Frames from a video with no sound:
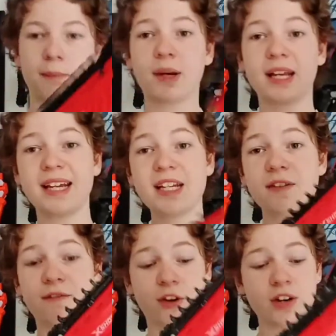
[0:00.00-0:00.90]
But it is
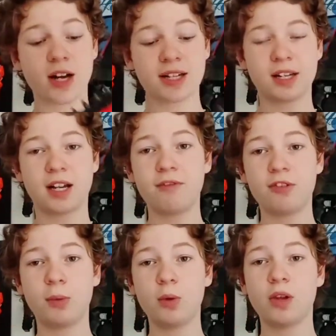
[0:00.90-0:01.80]
very nice and
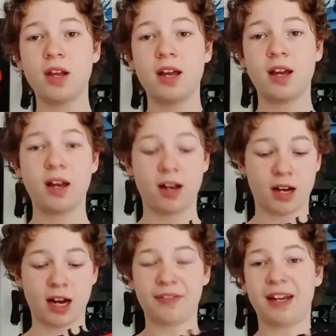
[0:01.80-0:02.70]
comfortable,
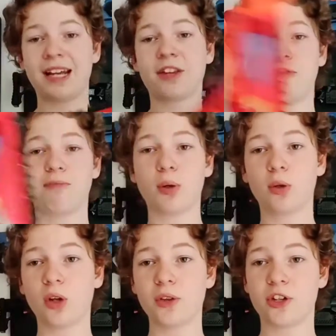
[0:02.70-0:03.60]
and the length of
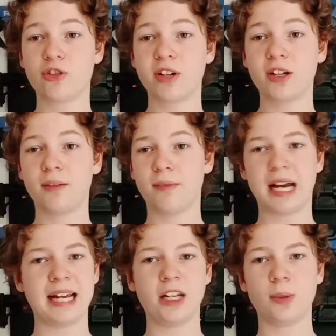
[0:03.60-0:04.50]
pull on the trigger, I
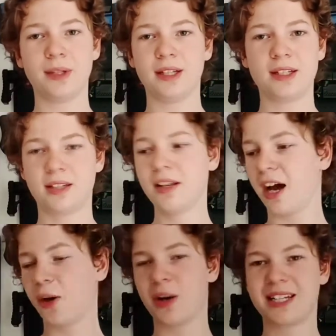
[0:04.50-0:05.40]
hate doing this.
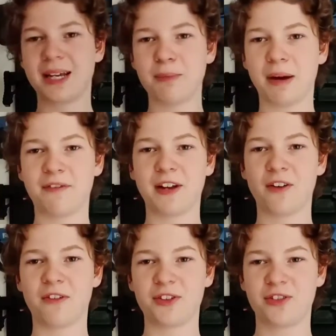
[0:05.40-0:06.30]
I always keep my
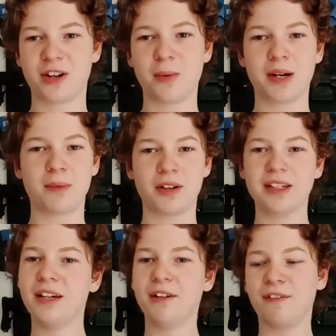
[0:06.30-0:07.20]
finger off the trigger when I'm not
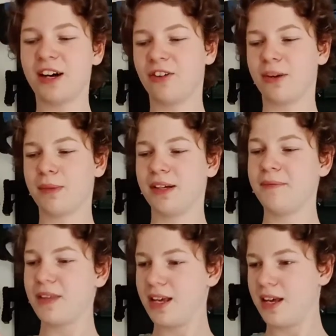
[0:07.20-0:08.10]
firing, but
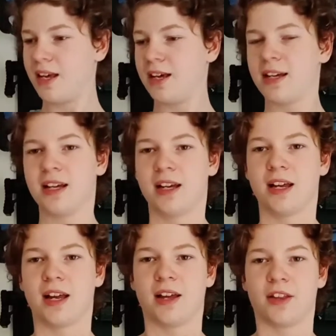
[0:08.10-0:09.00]

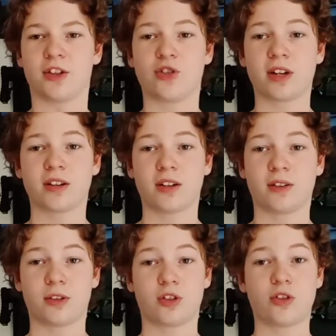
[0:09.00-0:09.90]
the
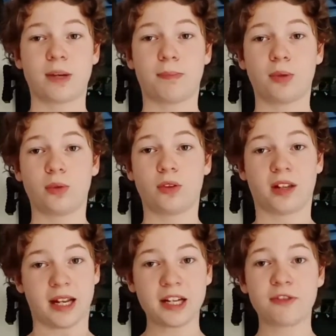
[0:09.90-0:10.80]
trigger pull,
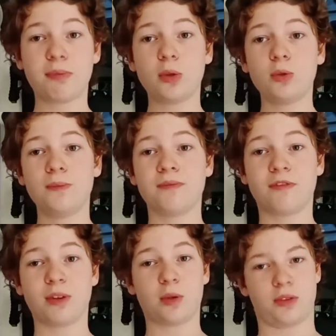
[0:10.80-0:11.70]
the length of pull
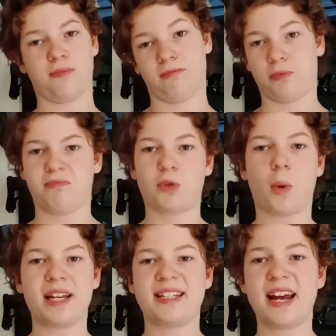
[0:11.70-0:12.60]
feels
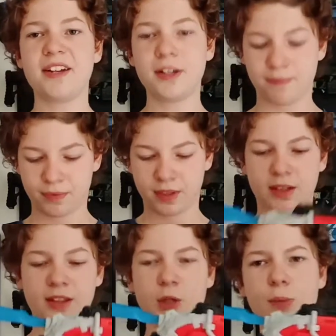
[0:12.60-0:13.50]
quite standard.
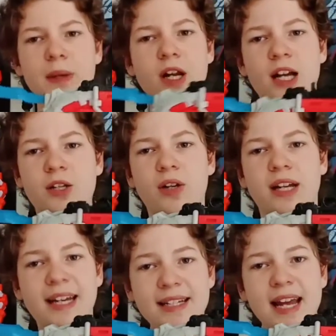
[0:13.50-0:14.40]
This would be nice on a
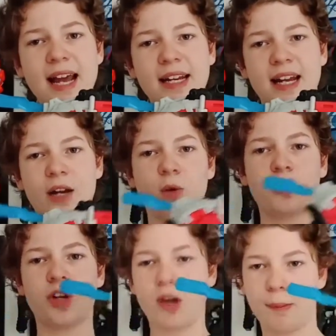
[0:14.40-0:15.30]
kid's hand and
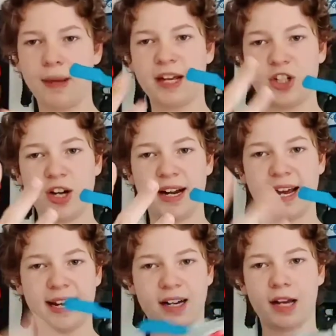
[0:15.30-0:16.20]
also a big giant
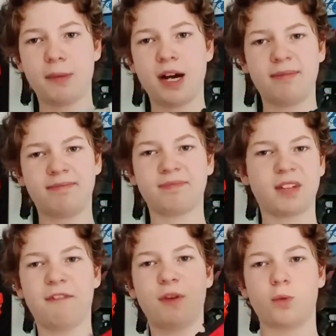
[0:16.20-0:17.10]
hand like mine.
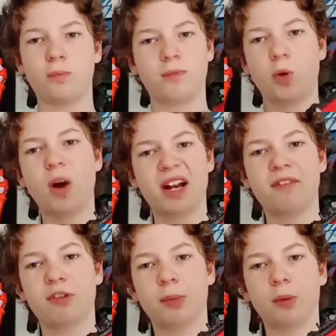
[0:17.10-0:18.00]
I feel quite
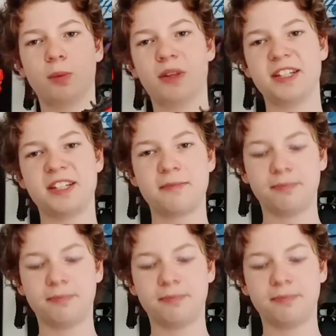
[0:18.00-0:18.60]
comfortable with this.